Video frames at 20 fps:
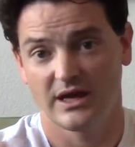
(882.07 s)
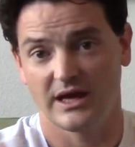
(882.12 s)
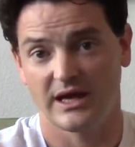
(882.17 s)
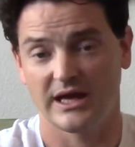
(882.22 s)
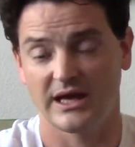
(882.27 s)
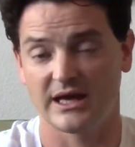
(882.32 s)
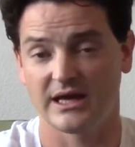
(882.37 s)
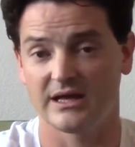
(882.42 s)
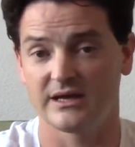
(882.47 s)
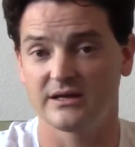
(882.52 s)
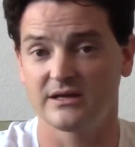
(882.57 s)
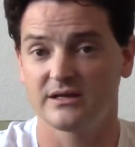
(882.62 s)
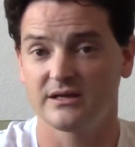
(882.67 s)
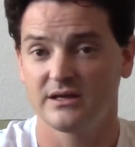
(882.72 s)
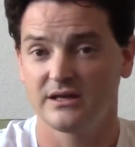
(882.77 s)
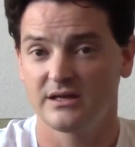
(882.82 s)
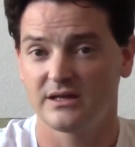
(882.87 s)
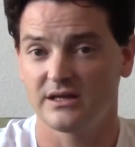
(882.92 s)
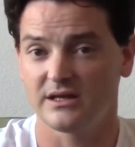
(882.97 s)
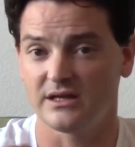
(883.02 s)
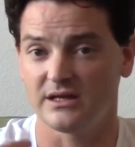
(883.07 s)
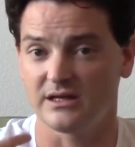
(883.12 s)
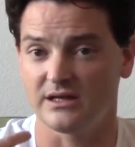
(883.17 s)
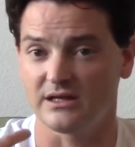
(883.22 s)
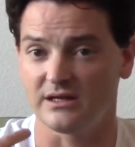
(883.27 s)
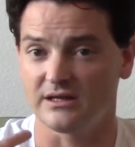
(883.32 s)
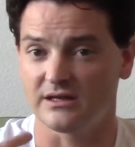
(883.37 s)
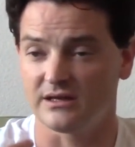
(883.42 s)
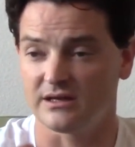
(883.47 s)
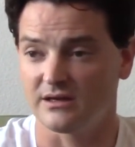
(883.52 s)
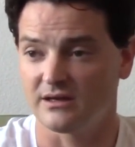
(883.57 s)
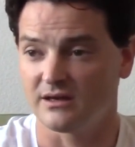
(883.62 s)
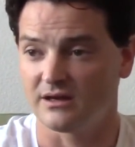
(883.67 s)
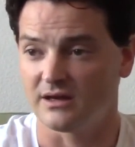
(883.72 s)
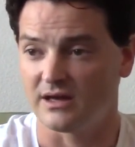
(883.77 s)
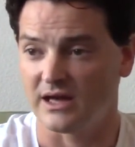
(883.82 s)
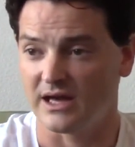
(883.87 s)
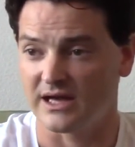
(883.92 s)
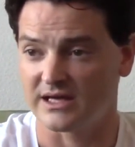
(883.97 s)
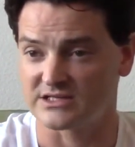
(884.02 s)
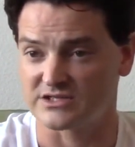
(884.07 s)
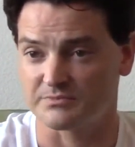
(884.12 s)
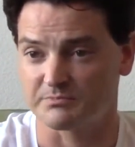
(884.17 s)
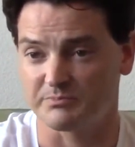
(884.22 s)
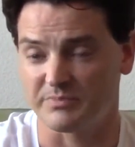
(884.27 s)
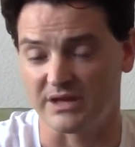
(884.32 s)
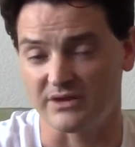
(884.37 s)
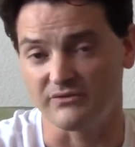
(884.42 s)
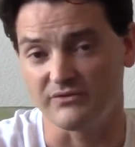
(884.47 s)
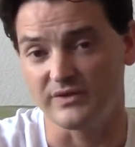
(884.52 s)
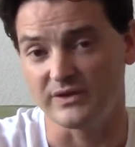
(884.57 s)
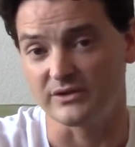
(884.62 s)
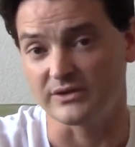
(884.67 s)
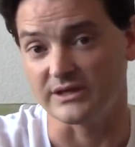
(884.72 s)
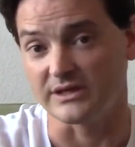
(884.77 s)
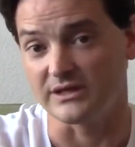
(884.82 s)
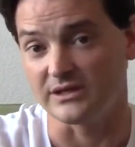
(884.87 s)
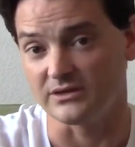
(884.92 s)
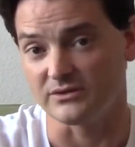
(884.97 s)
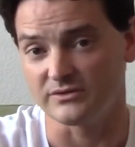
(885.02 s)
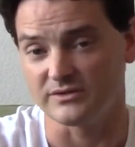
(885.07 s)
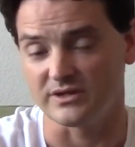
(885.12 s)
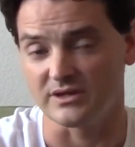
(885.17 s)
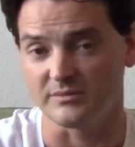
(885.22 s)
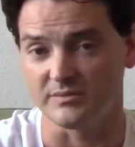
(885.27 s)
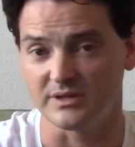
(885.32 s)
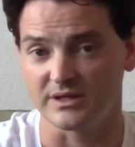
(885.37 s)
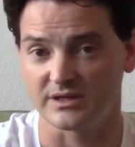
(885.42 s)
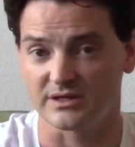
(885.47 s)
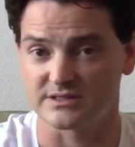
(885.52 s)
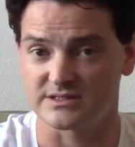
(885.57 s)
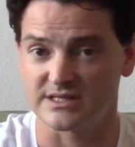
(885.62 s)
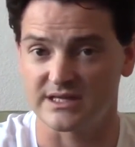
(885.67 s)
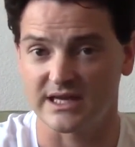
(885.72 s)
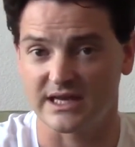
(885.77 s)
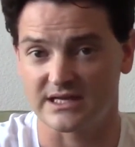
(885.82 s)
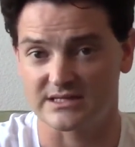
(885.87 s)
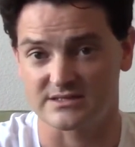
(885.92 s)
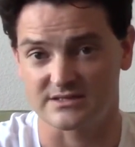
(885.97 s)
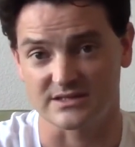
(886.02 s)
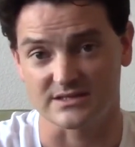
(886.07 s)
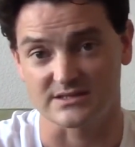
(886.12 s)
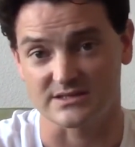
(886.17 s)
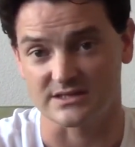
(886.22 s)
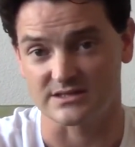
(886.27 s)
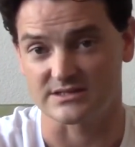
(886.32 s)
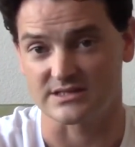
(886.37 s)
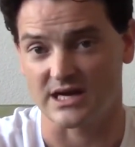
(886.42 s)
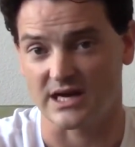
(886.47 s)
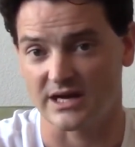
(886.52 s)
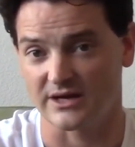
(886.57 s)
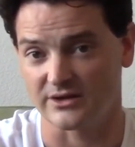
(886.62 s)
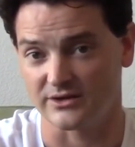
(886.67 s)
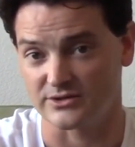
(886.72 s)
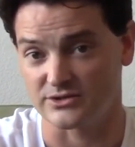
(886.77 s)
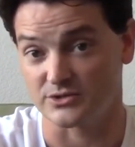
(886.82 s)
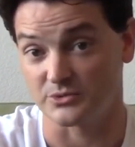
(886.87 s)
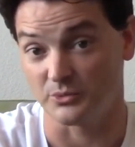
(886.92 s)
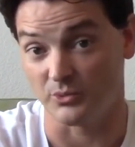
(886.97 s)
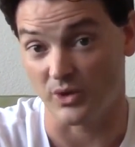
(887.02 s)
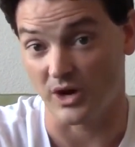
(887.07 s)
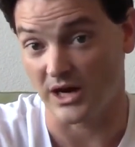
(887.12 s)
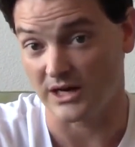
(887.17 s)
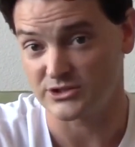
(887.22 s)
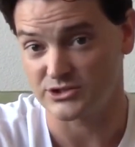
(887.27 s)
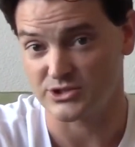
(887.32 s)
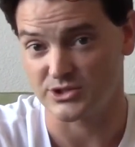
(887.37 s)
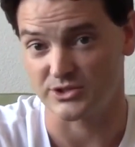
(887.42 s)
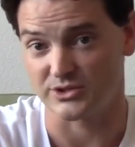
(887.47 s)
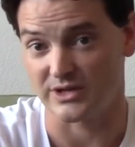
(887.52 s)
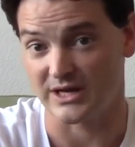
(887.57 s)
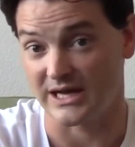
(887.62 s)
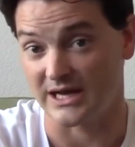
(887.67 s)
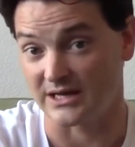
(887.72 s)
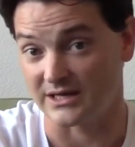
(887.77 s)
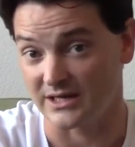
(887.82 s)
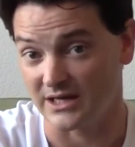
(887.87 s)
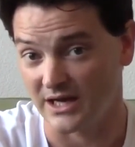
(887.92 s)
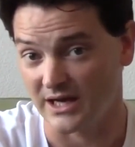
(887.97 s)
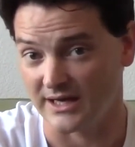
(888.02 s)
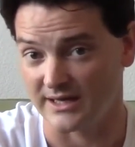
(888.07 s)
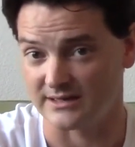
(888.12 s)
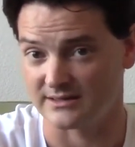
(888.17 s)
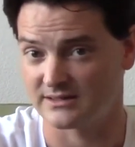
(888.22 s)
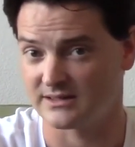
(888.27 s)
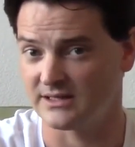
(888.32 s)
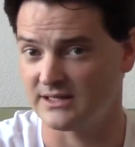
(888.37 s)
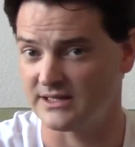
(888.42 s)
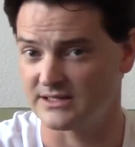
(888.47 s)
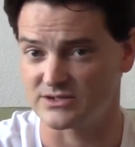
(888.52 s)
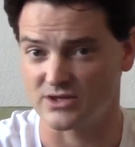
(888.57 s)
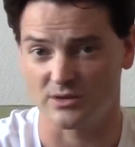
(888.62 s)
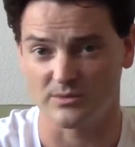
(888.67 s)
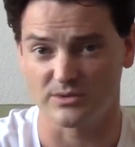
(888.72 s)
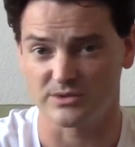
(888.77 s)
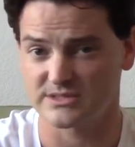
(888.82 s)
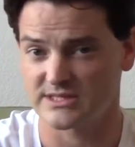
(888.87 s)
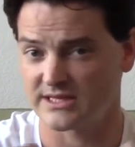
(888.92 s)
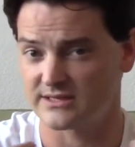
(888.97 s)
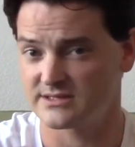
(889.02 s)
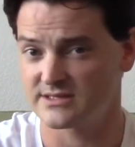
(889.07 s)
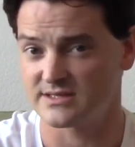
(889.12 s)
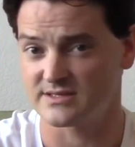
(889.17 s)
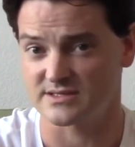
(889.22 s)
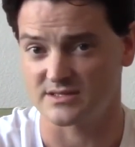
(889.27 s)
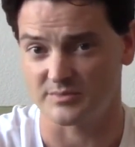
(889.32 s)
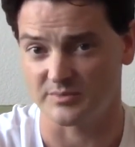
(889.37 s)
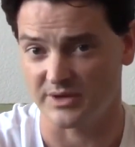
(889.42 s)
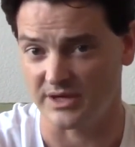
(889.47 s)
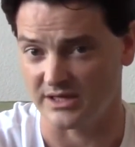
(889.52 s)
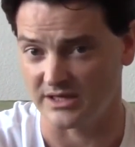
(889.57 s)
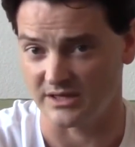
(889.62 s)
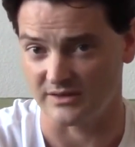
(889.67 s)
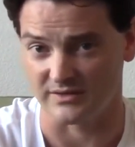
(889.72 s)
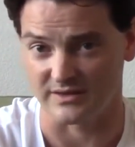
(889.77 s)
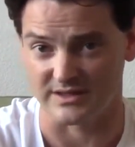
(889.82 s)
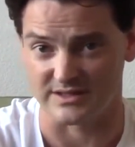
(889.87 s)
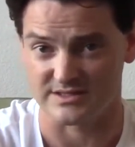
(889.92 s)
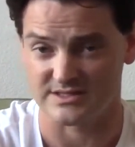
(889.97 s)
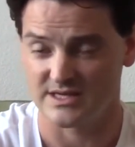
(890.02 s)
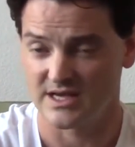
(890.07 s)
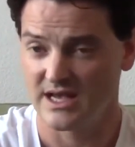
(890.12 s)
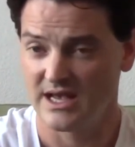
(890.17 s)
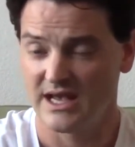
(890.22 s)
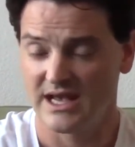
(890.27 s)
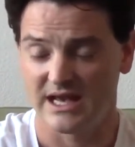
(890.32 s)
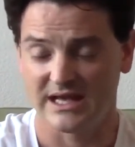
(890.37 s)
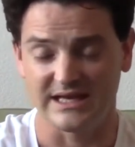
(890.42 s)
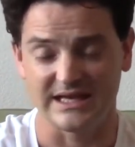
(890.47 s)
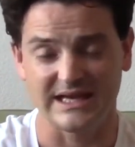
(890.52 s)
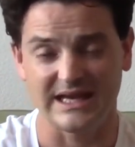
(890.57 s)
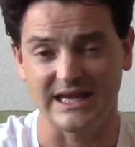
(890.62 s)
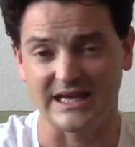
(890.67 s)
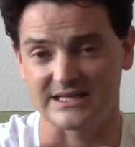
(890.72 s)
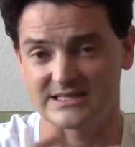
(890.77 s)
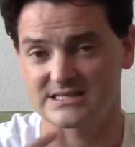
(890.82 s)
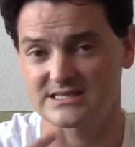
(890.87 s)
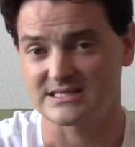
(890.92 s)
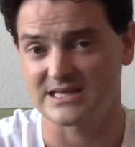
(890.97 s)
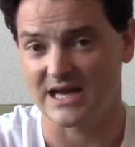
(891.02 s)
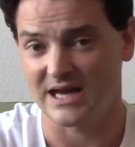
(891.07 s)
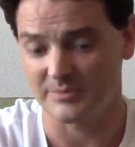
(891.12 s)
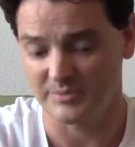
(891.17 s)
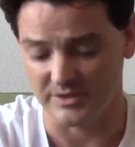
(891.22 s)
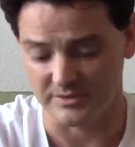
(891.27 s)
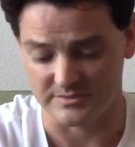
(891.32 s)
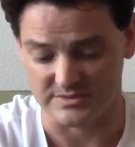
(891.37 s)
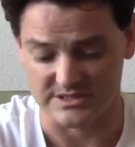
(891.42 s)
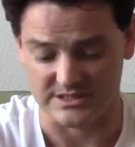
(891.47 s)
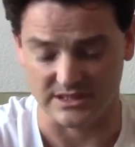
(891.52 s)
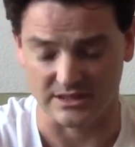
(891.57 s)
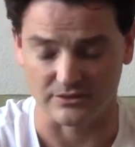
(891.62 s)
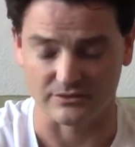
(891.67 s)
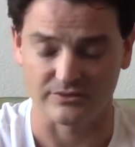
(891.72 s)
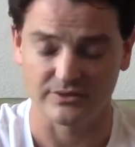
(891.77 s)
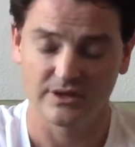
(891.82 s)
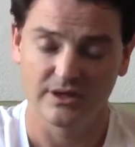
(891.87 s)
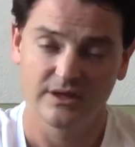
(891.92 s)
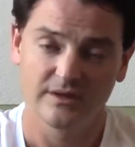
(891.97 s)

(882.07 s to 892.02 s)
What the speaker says: And he has been feeling guilty because he has this desire to watch her at night, and he's almost anticipating this, and he can't stop himself.